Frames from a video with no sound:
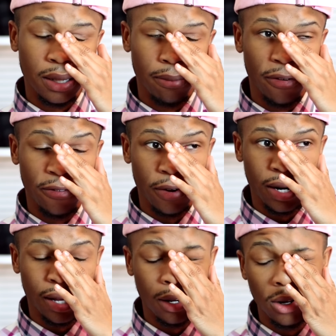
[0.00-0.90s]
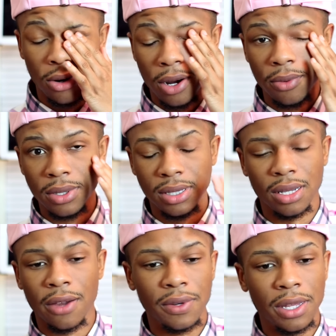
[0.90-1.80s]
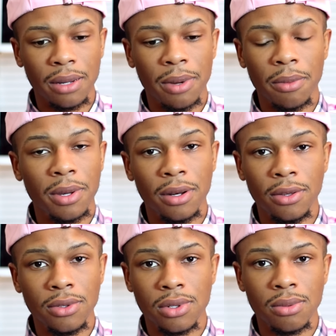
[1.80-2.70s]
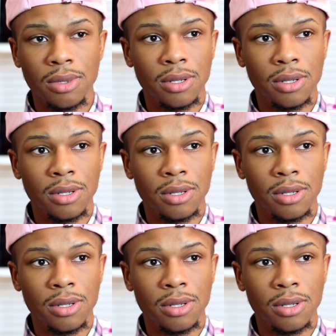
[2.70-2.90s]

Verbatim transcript: before that, no, I wasn't ever thinking about being a YouTuber.